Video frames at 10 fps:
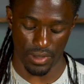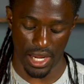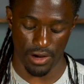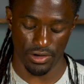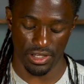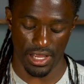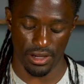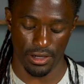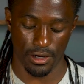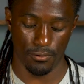area down
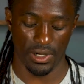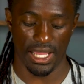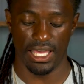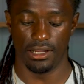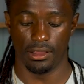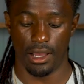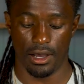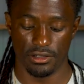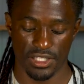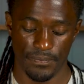here where they had a
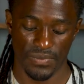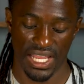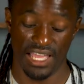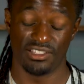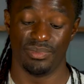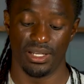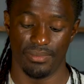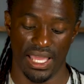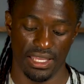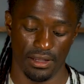loss has been
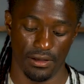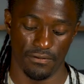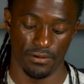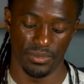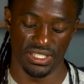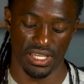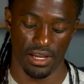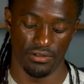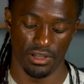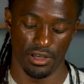made up from this
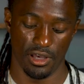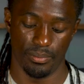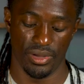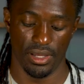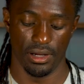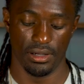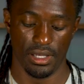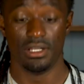area up here.